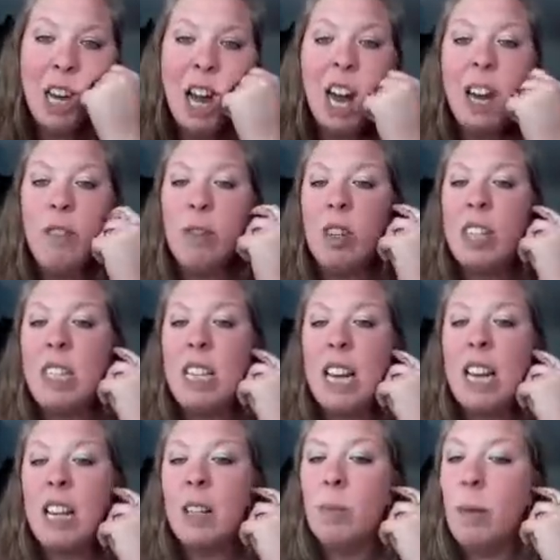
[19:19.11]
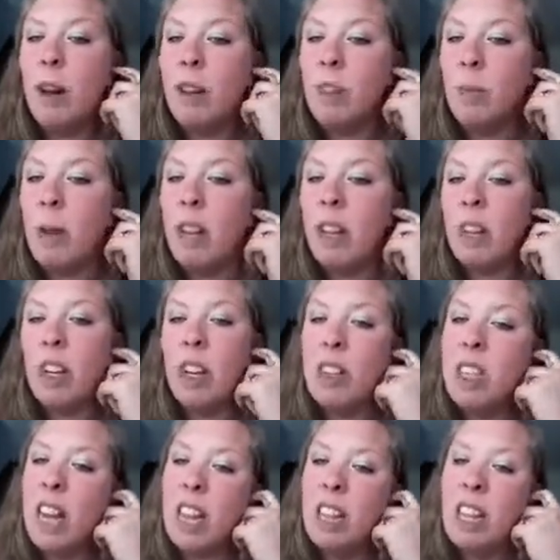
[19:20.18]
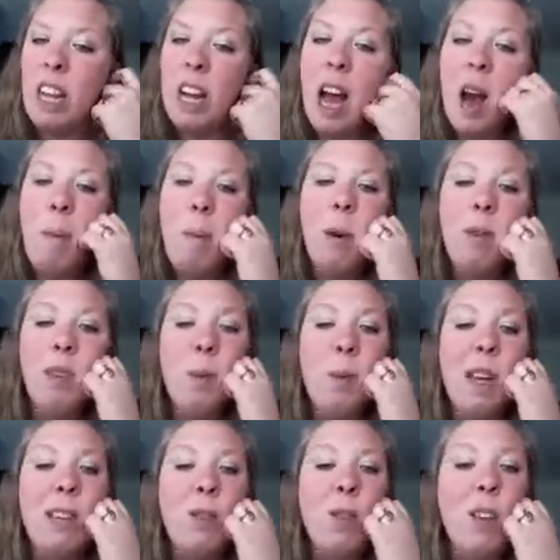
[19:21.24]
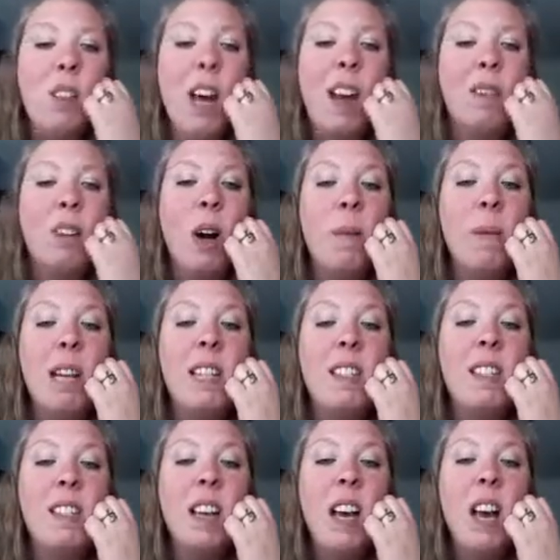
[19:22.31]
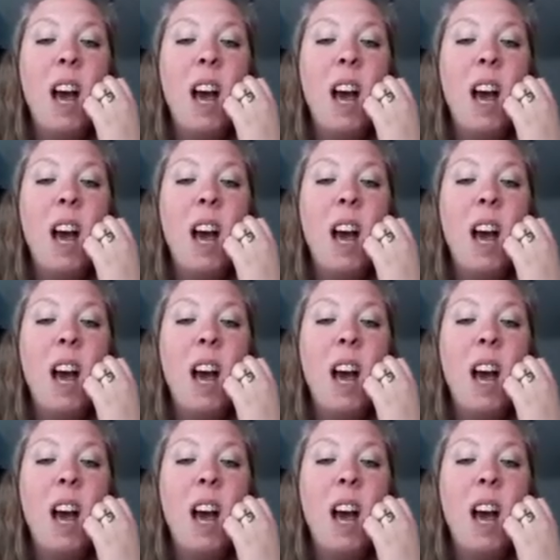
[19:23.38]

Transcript: And I've just seen as well, Samantha, you saying that you can't post a picture on live comments.